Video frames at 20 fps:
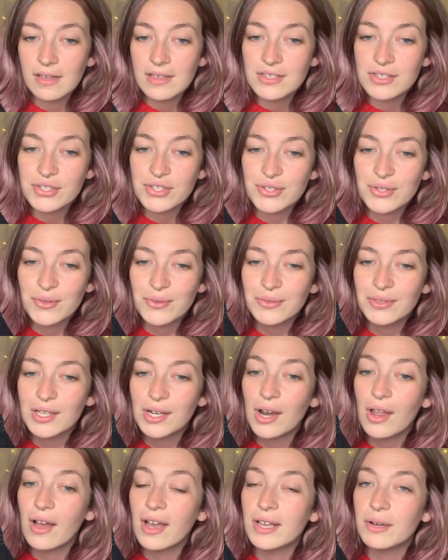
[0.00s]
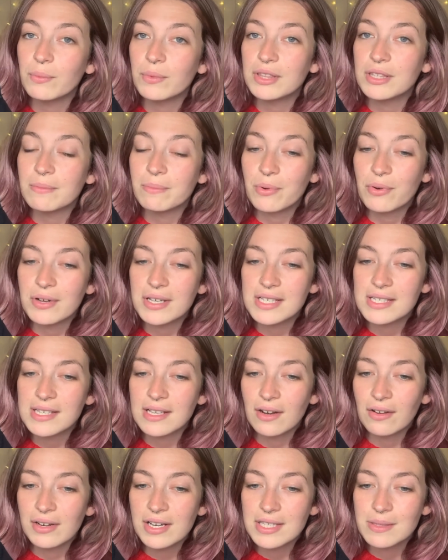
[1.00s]
Soon the lion with the boy
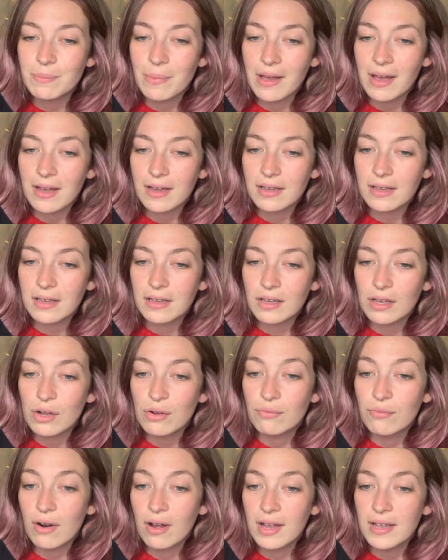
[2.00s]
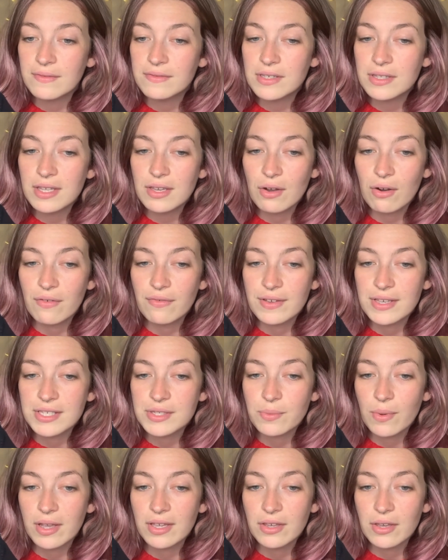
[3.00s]
still on its back arrived at the
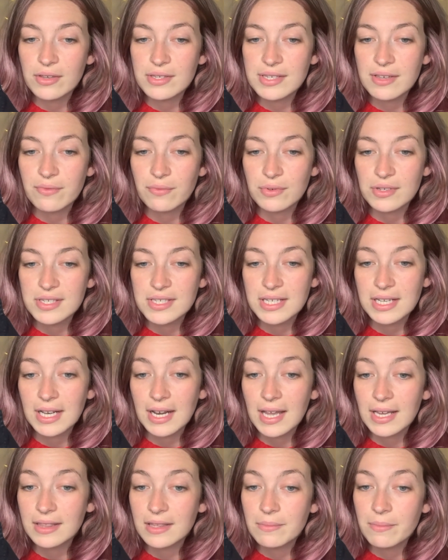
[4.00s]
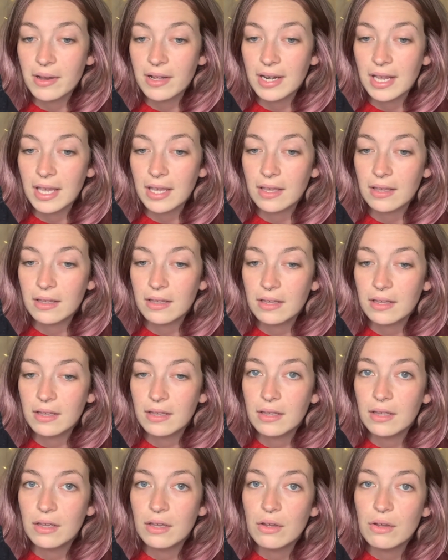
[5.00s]
office where Yosef was to collect the money.
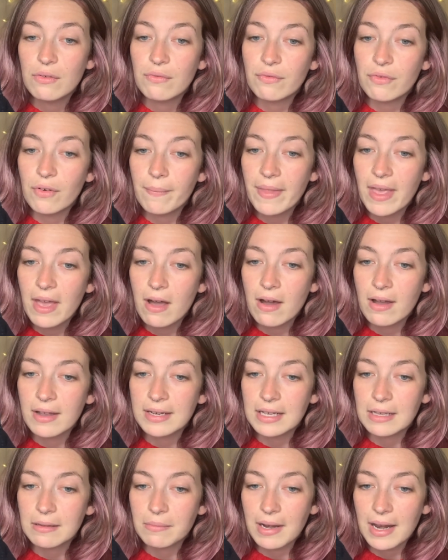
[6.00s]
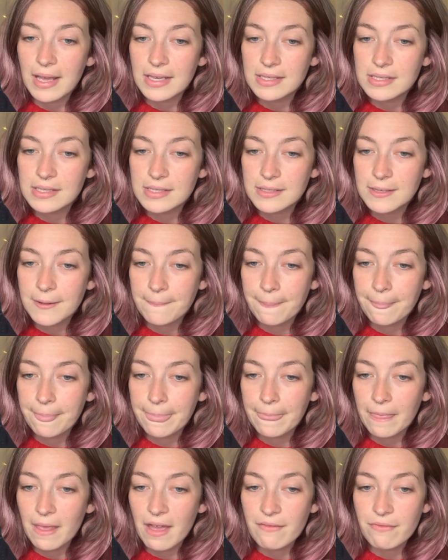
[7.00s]
From their hiding place,
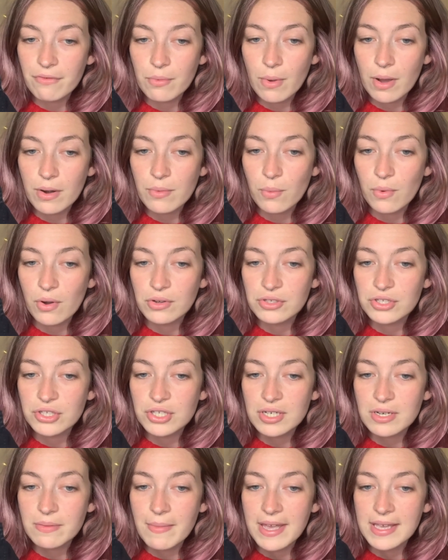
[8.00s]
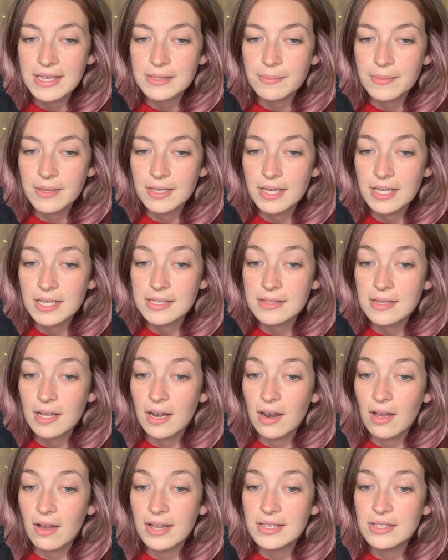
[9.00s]
everyone watched in amazement as the
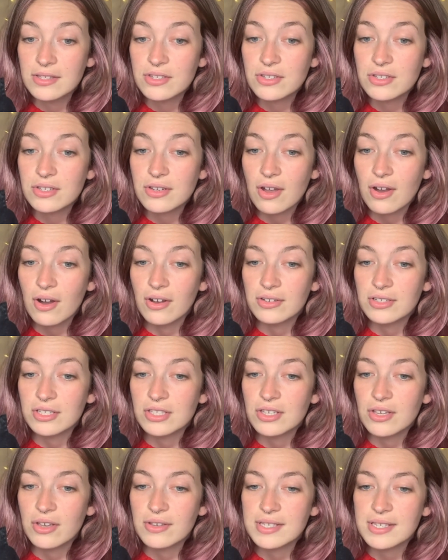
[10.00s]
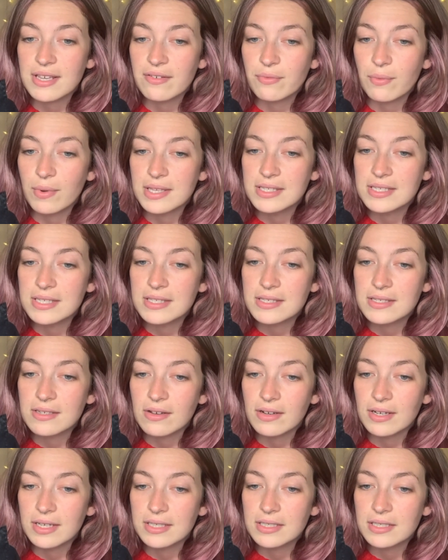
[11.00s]
lion stood guard and Yosef went
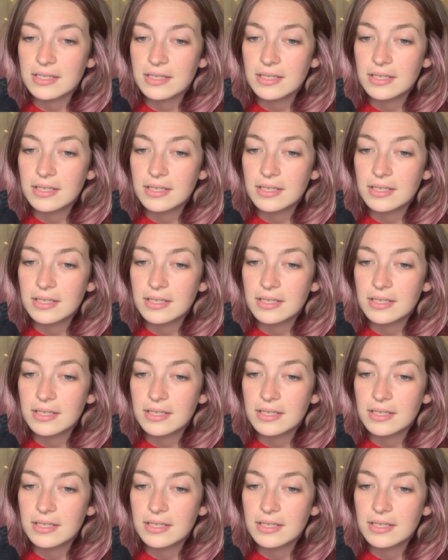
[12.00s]
inside.